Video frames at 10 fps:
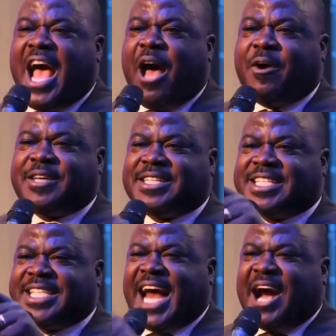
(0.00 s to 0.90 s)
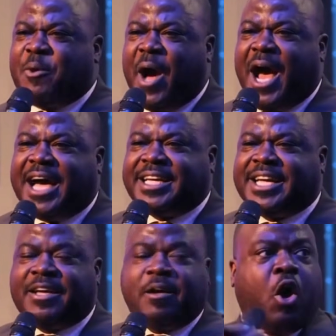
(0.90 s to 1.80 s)
Somebody else that is going
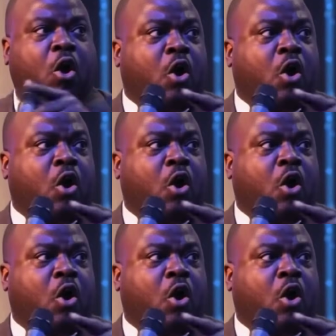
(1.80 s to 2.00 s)
to another